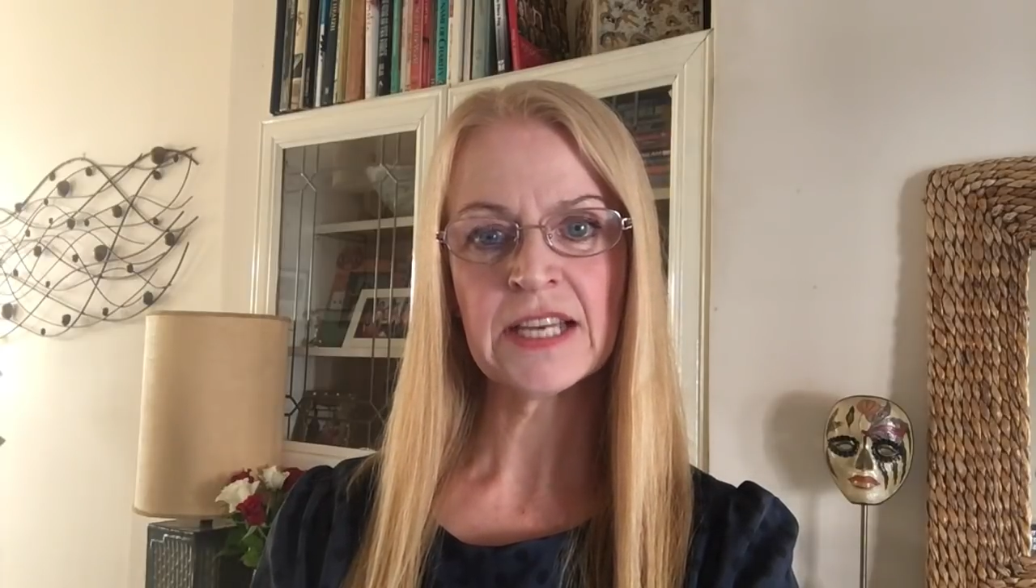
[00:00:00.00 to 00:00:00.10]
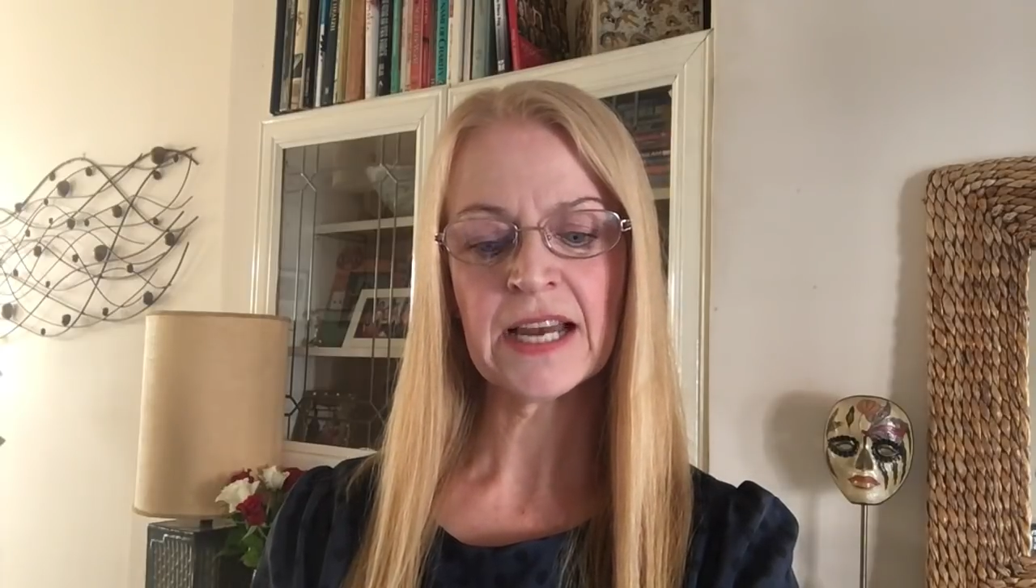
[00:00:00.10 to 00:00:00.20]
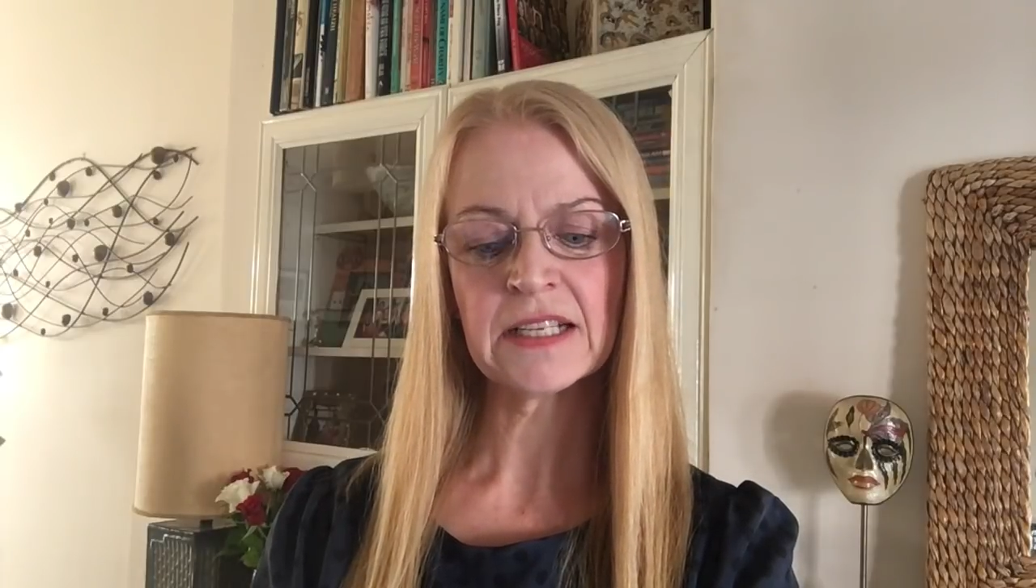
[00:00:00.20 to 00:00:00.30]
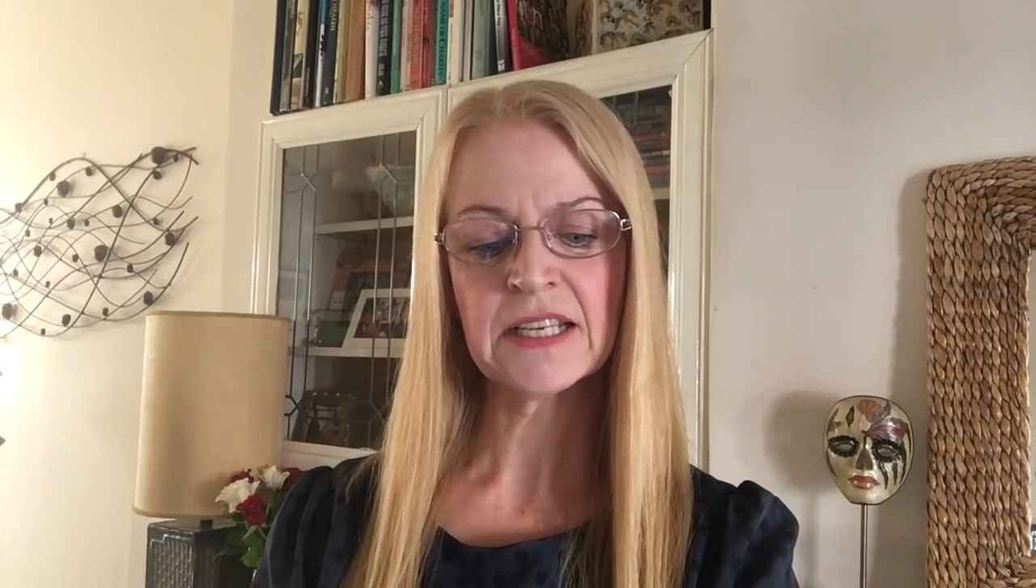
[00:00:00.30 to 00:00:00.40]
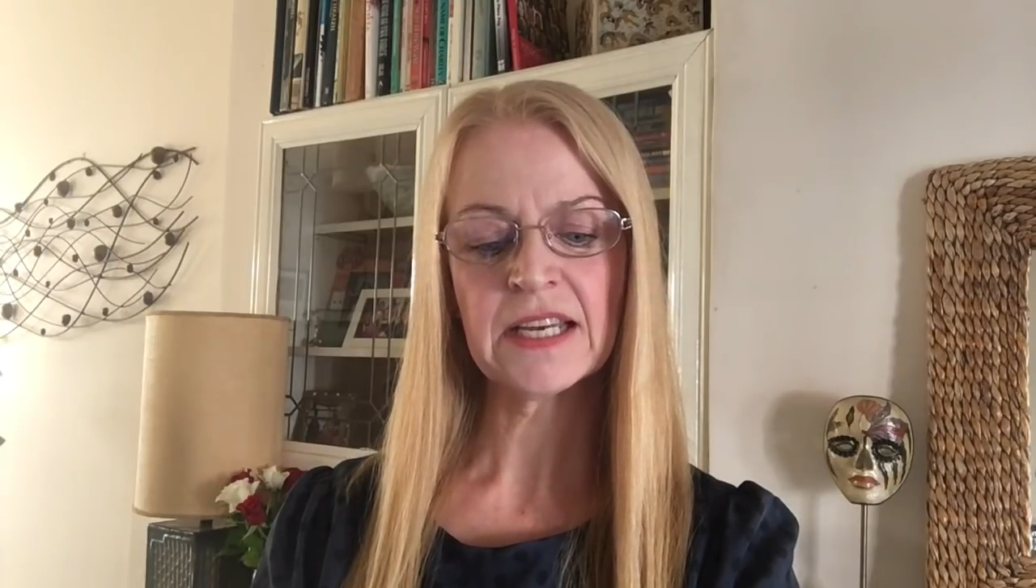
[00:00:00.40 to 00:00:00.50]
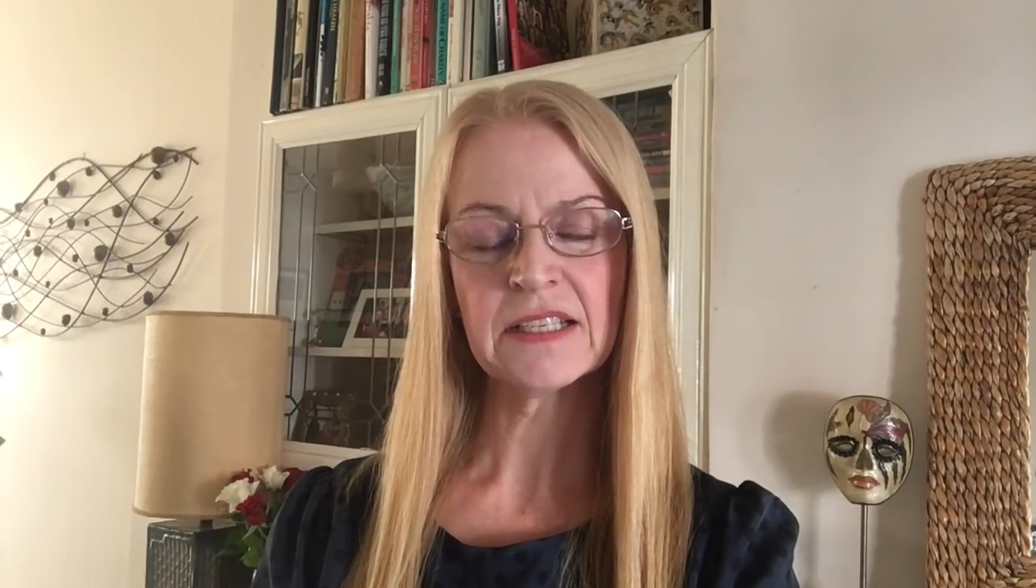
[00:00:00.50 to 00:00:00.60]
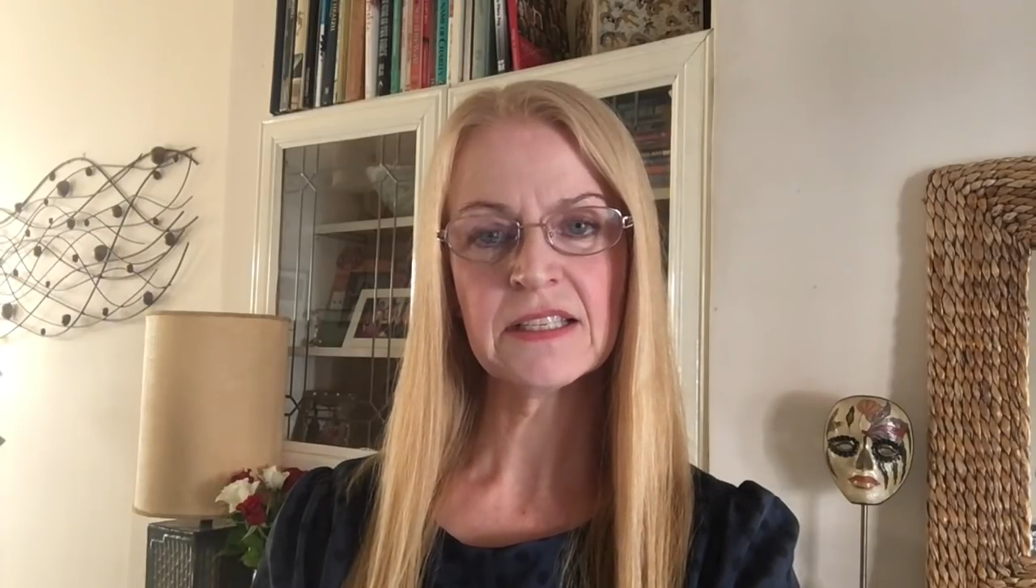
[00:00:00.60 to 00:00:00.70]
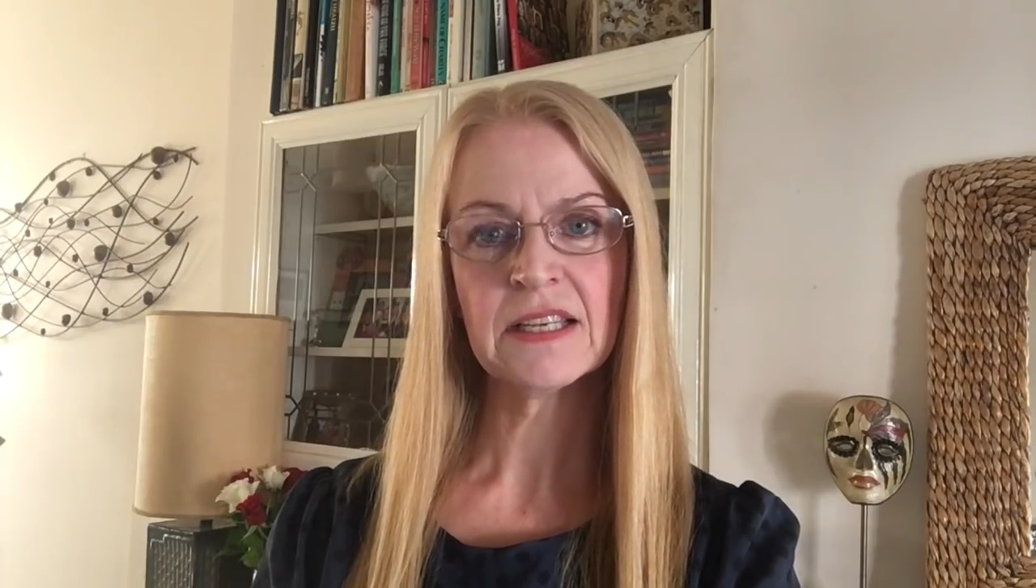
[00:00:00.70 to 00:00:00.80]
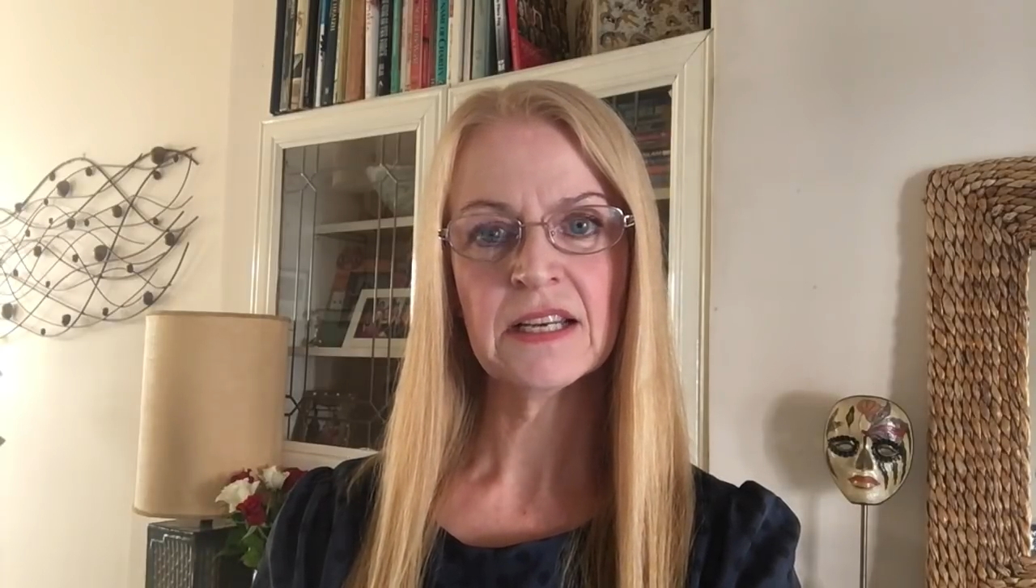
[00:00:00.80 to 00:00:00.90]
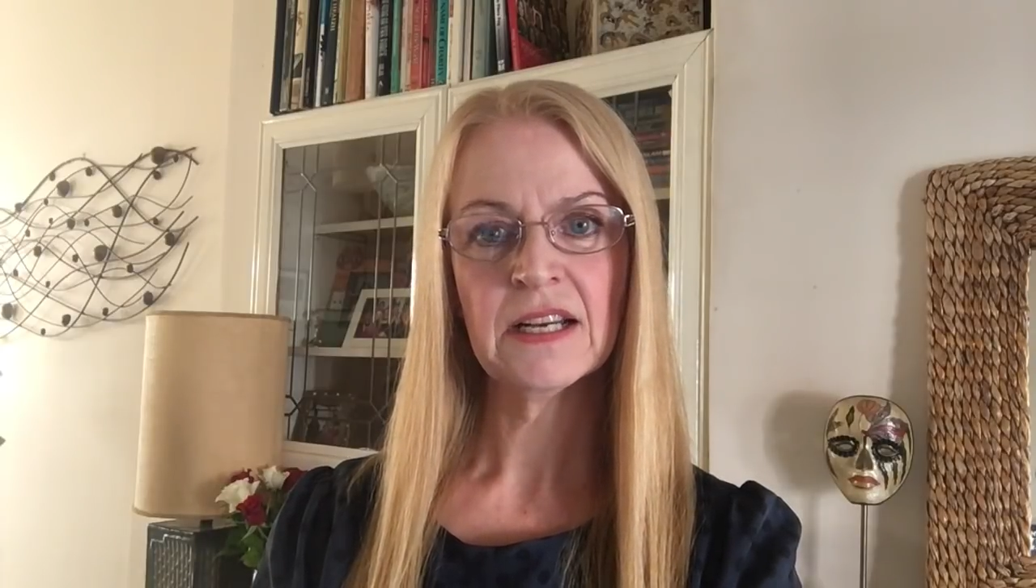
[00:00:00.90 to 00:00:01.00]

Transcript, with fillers: tactics